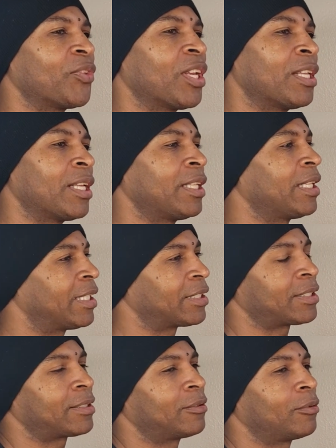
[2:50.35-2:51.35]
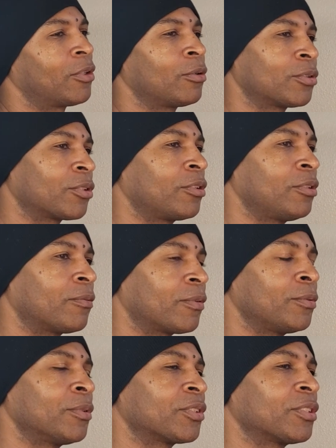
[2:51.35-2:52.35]
And those are the
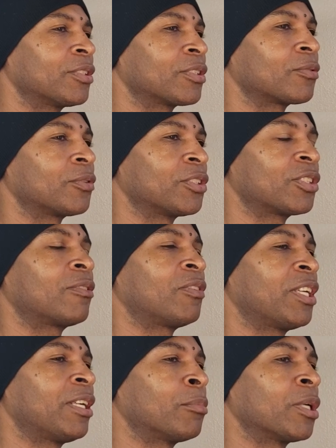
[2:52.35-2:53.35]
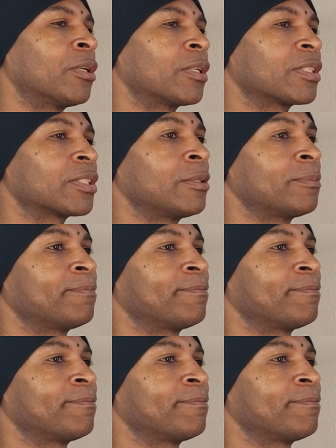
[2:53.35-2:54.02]
influences where it's the Van Amburgs.